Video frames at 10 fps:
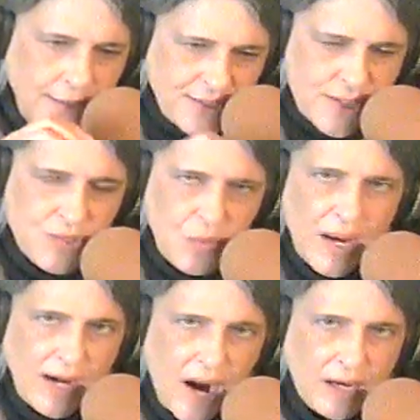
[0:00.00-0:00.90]
This is
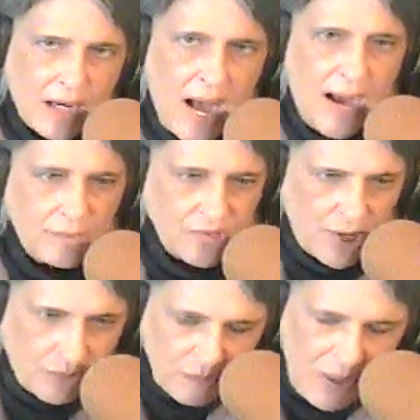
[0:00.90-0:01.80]
what our
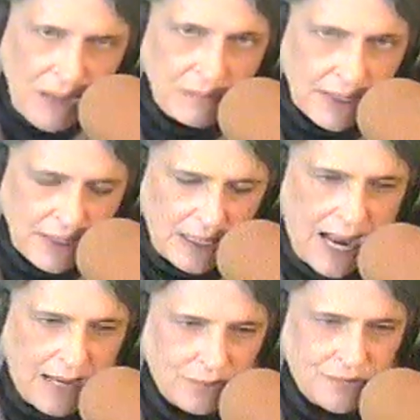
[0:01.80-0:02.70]
Congress, our Republican
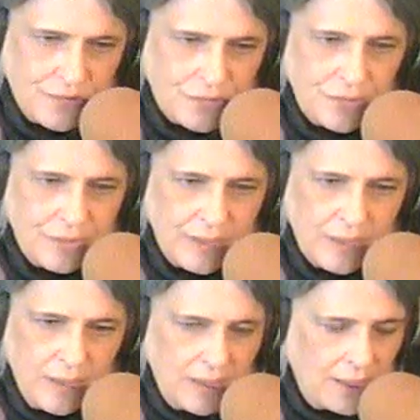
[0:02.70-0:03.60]
Congress, is doing.
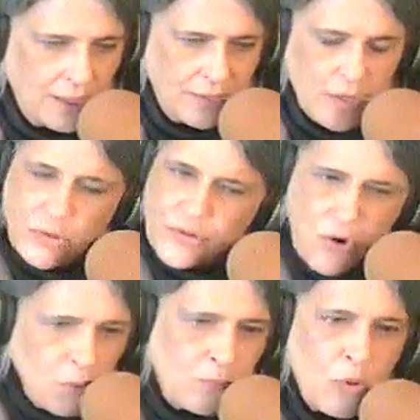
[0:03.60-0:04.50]
There was
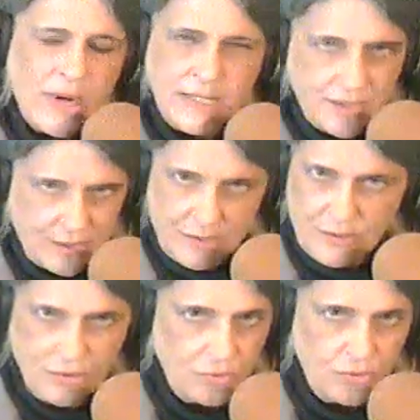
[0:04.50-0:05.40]
no point
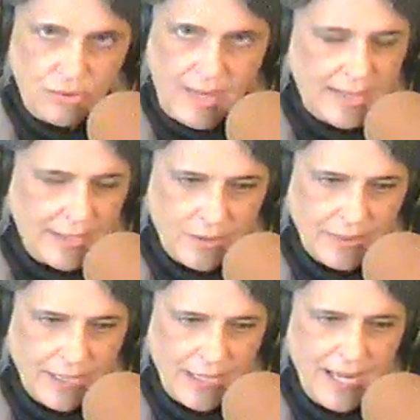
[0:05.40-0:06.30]
to that
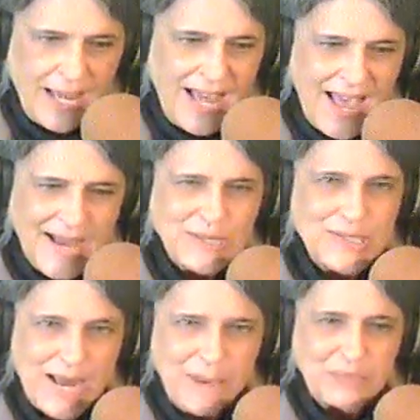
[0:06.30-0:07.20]
hearing
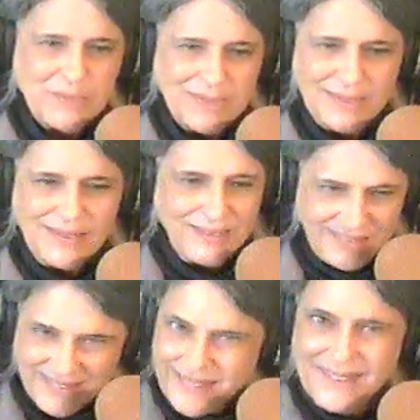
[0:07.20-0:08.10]
except
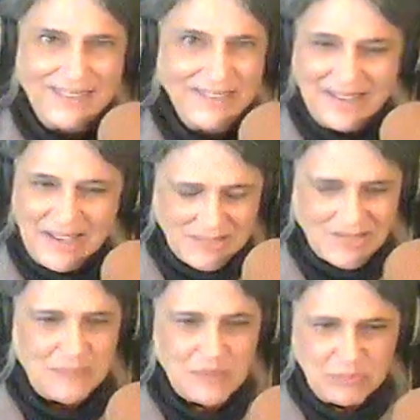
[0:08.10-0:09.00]

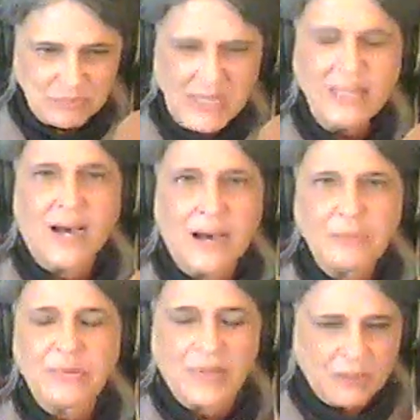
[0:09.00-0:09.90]
to beat
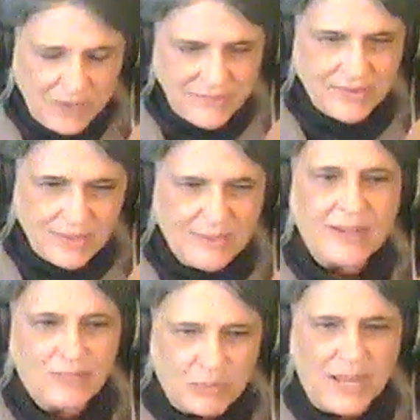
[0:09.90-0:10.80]
up the
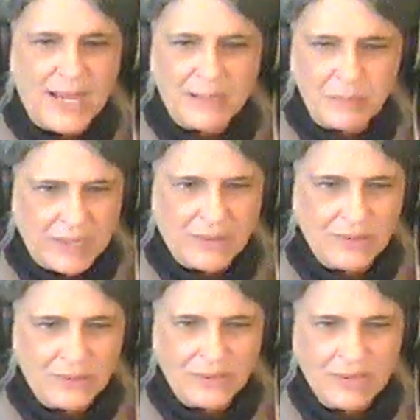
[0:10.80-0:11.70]
president of Planned
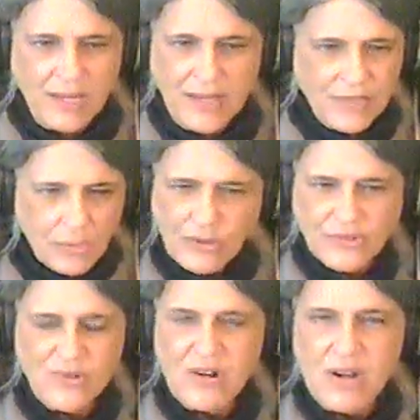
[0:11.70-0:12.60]
Parenthood. There
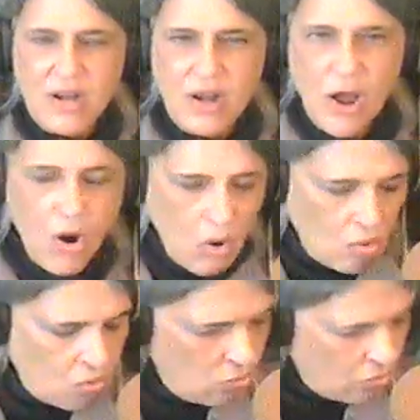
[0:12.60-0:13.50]
was
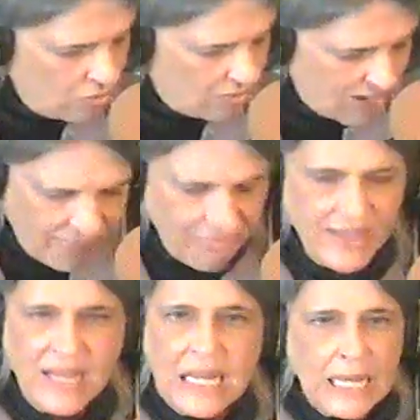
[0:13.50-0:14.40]

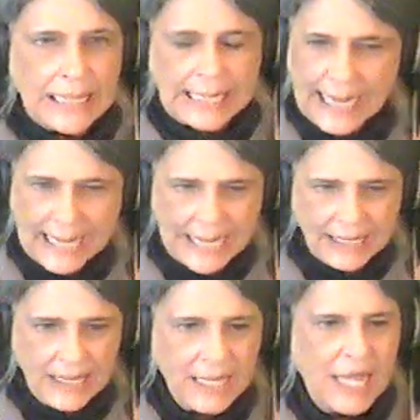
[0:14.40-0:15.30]
nothing
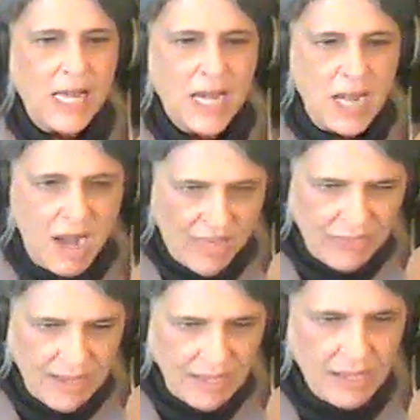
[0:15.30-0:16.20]
gained,
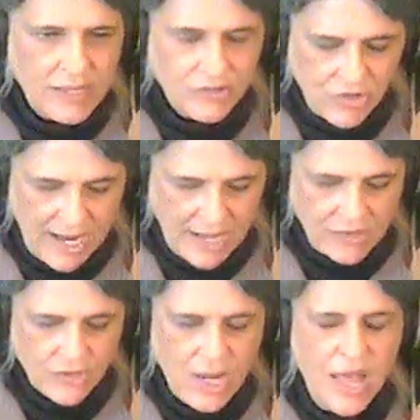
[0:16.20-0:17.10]
nothing
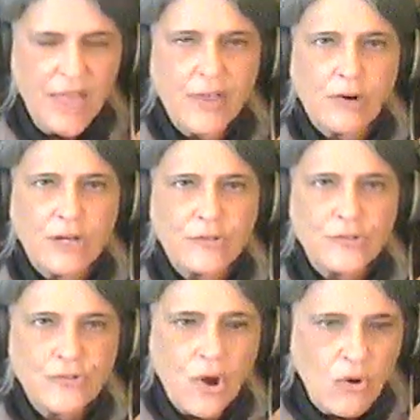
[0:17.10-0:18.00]
changed. There is
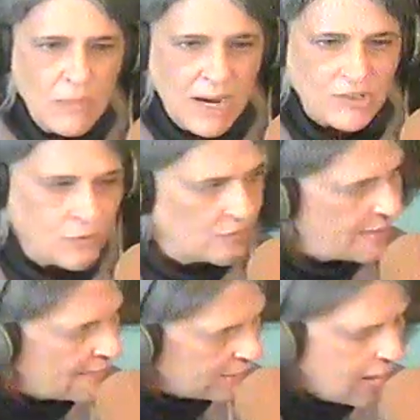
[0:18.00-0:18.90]
so much for
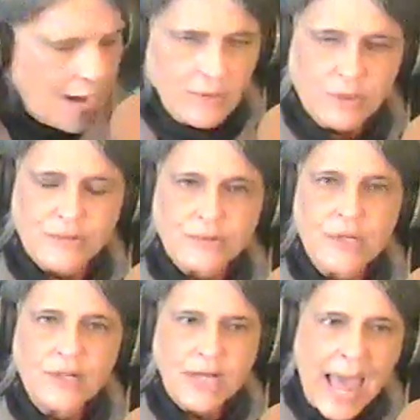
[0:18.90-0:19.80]
that Congress
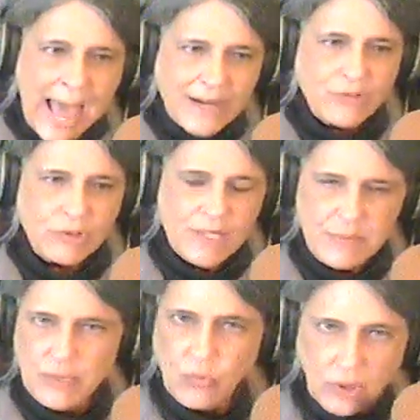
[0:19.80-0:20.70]
to actually
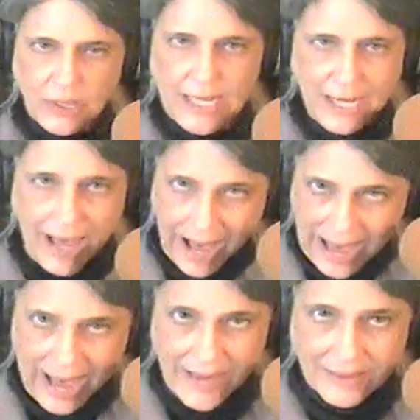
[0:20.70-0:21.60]
be working
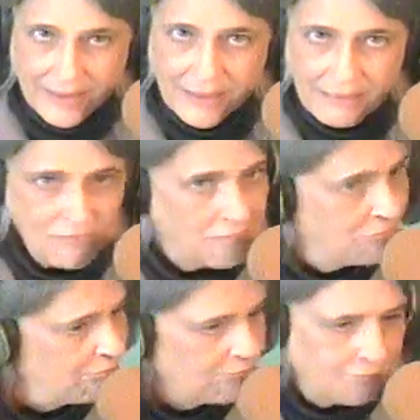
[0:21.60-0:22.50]
on,
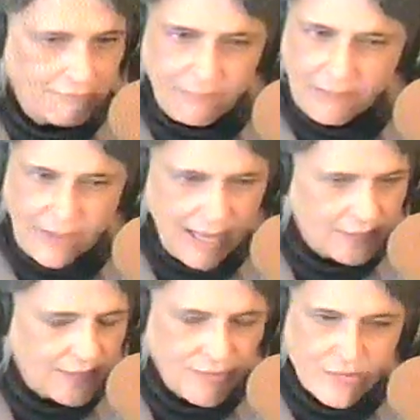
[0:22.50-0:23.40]

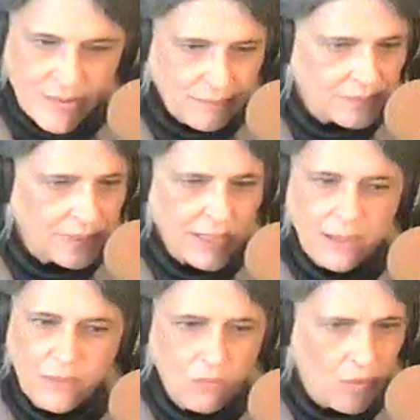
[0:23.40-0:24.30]
and they
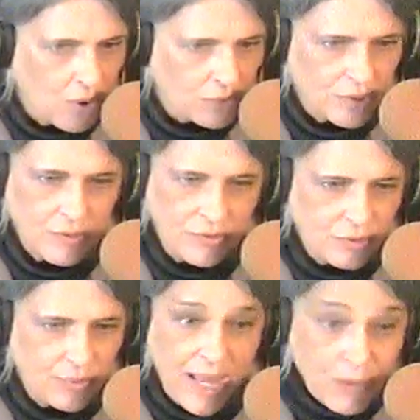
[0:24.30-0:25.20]
simply won't
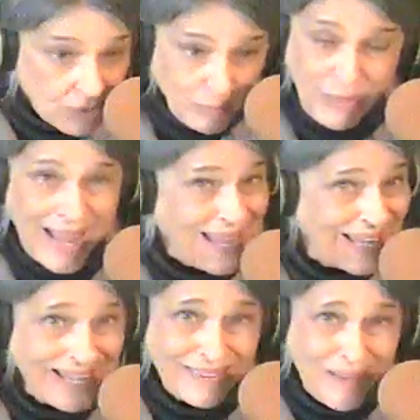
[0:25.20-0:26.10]
do it. And we're
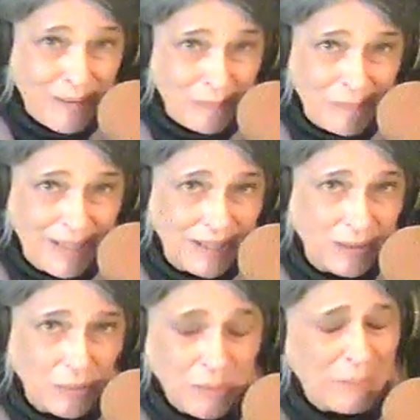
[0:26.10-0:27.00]
paying them.
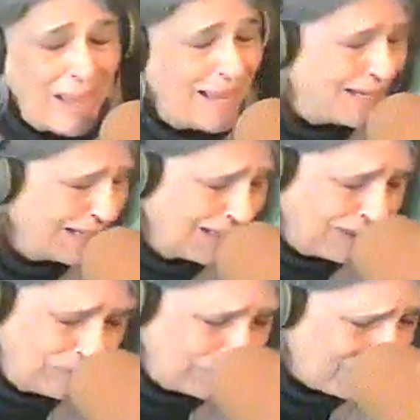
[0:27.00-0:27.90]
We're paying
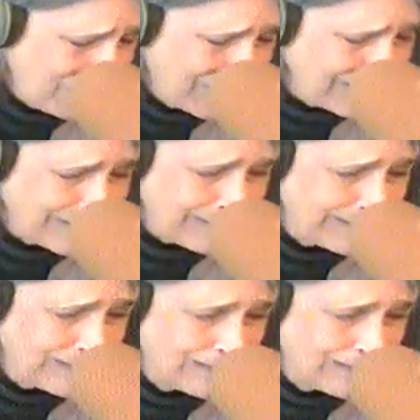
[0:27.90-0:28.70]
them for it.